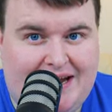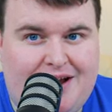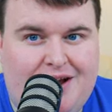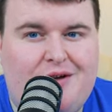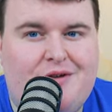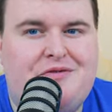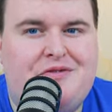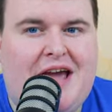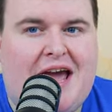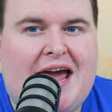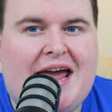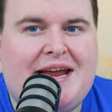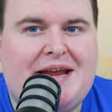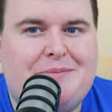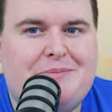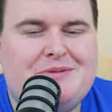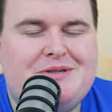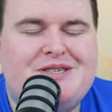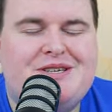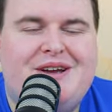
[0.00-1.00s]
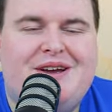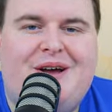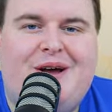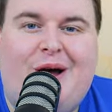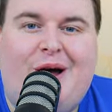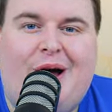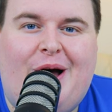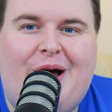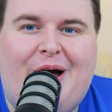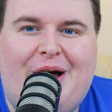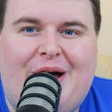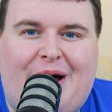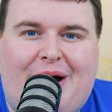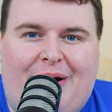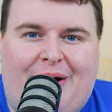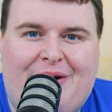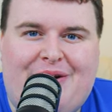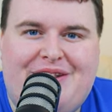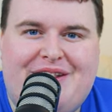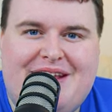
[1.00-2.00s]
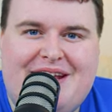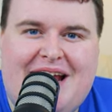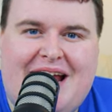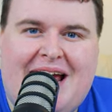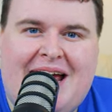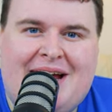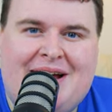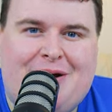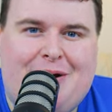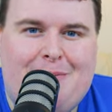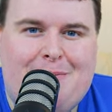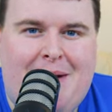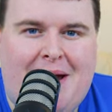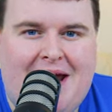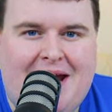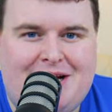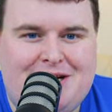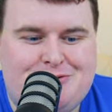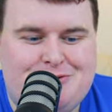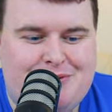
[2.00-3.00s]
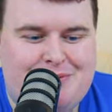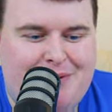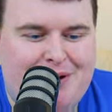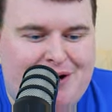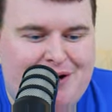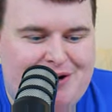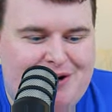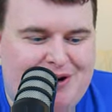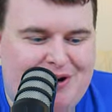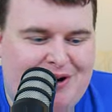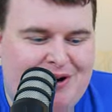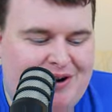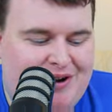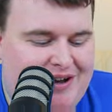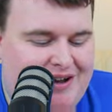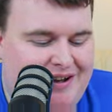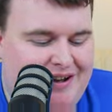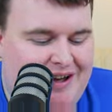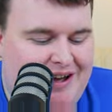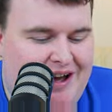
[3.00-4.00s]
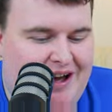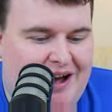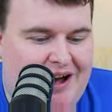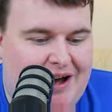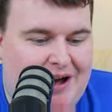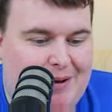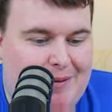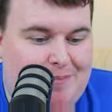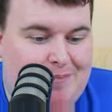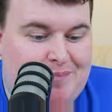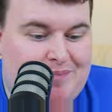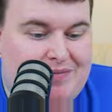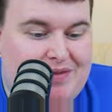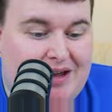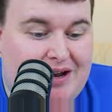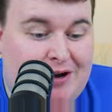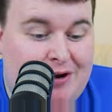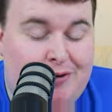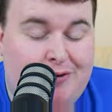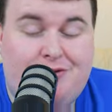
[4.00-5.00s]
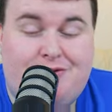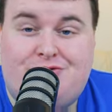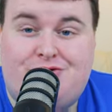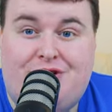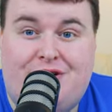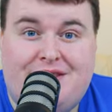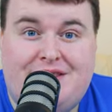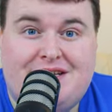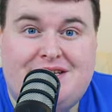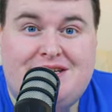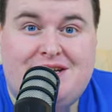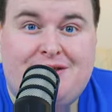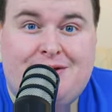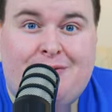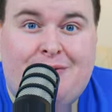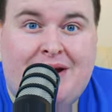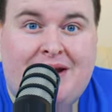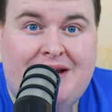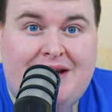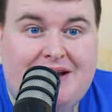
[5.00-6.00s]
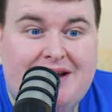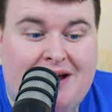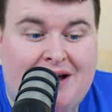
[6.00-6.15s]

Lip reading: of games on the Aircon page with Mark Cook. Luke tried this the other week.